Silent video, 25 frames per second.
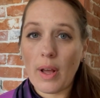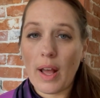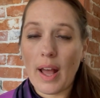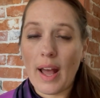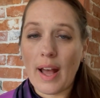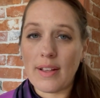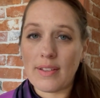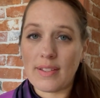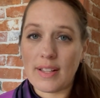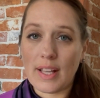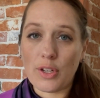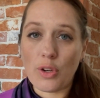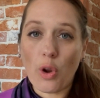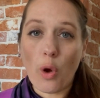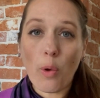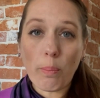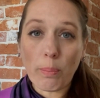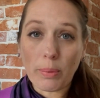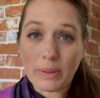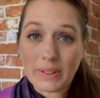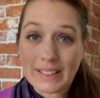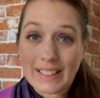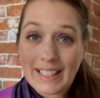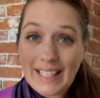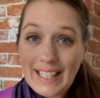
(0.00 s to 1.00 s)
as they don't
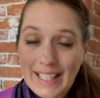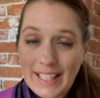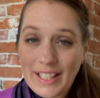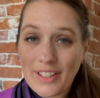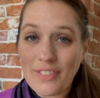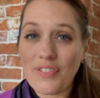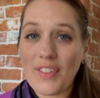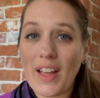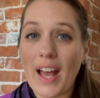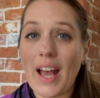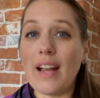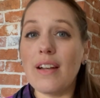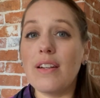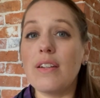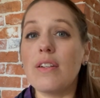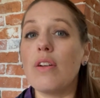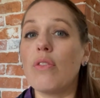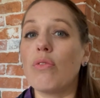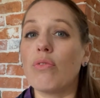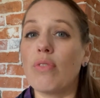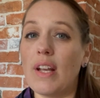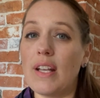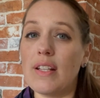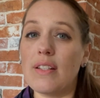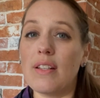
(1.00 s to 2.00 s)
believe that
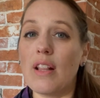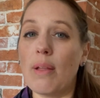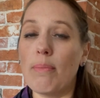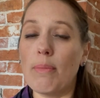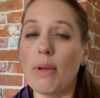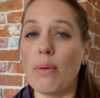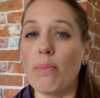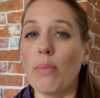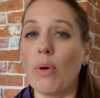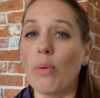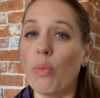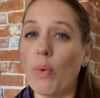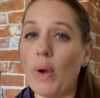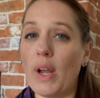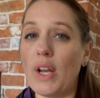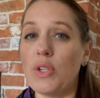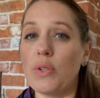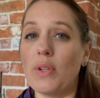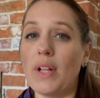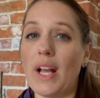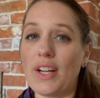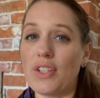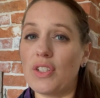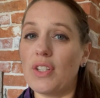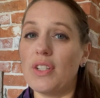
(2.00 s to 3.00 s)
raising the minimum wage
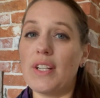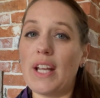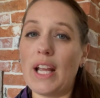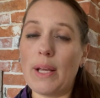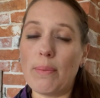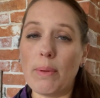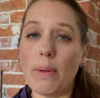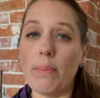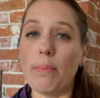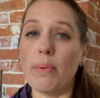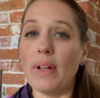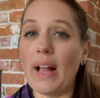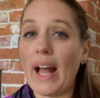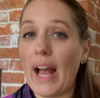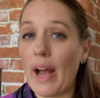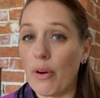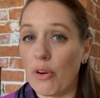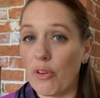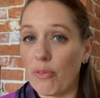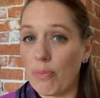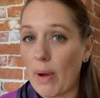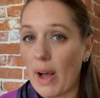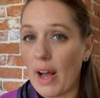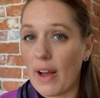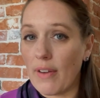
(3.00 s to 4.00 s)
will actually take people out
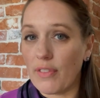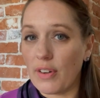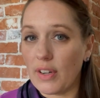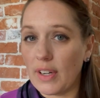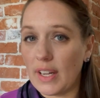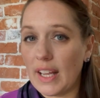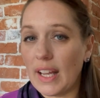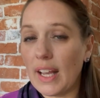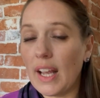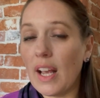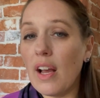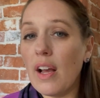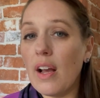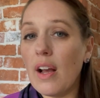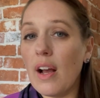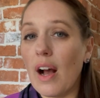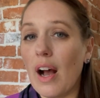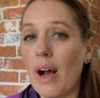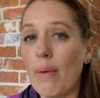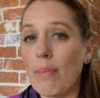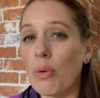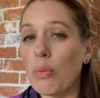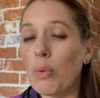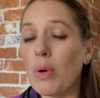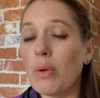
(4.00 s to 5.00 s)
of poverty.
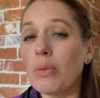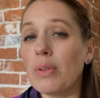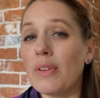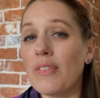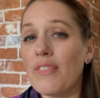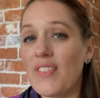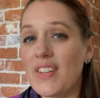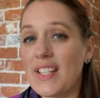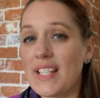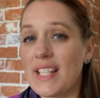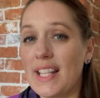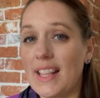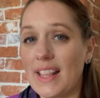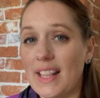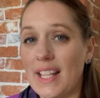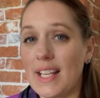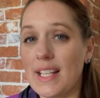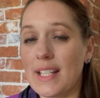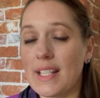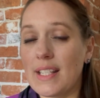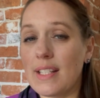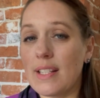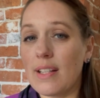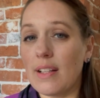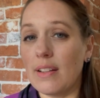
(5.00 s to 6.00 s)
Um, but we'll revisit
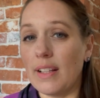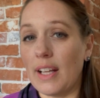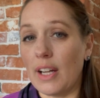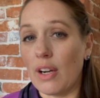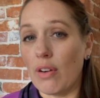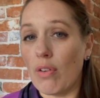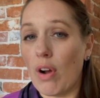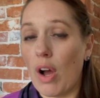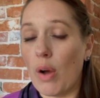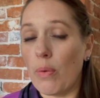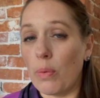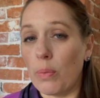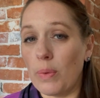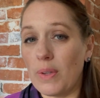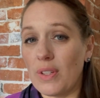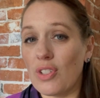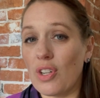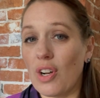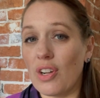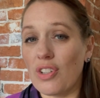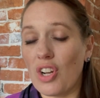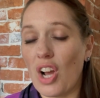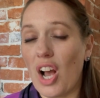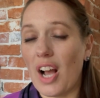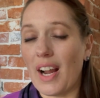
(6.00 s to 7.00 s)
this later on when we
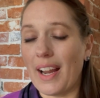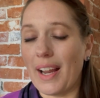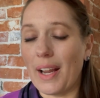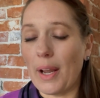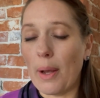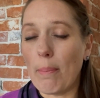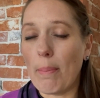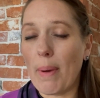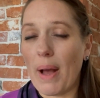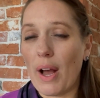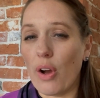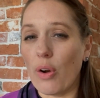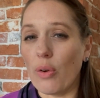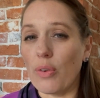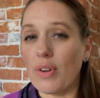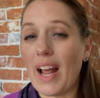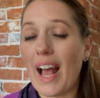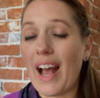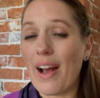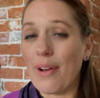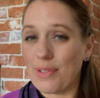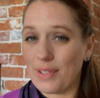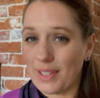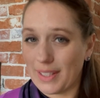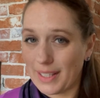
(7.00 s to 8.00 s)
start talking about
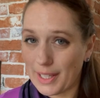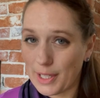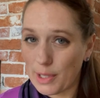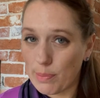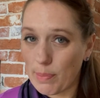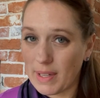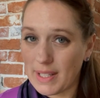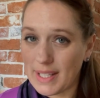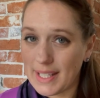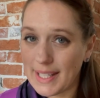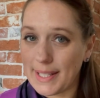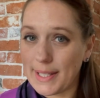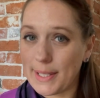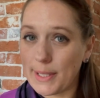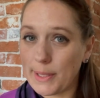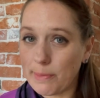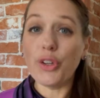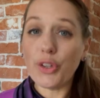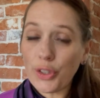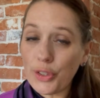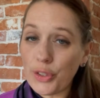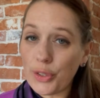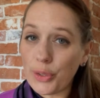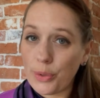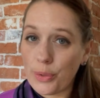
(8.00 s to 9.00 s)
housing expenses. The
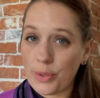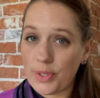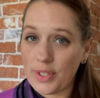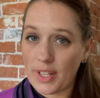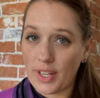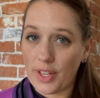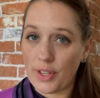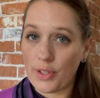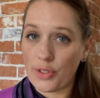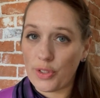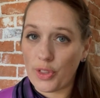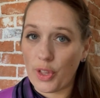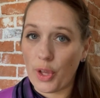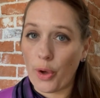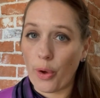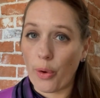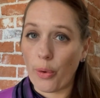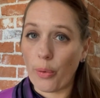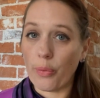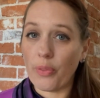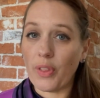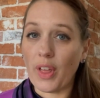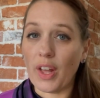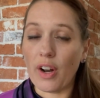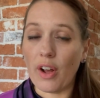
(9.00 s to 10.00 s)
good news is,
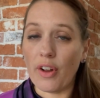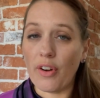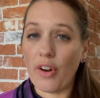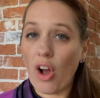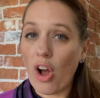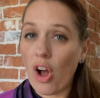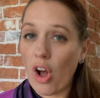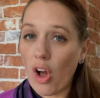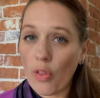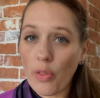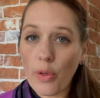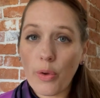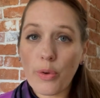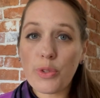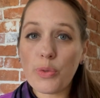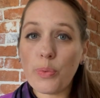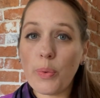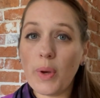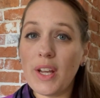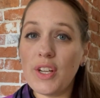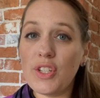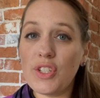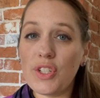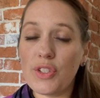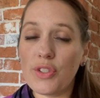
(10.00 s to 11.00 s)
though, that on all those
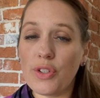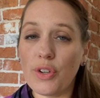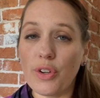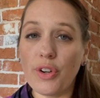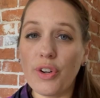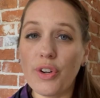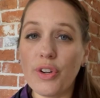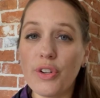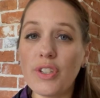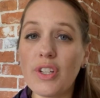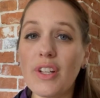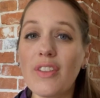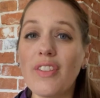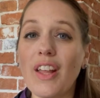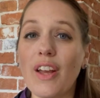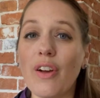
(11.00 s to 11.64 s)
wages earned,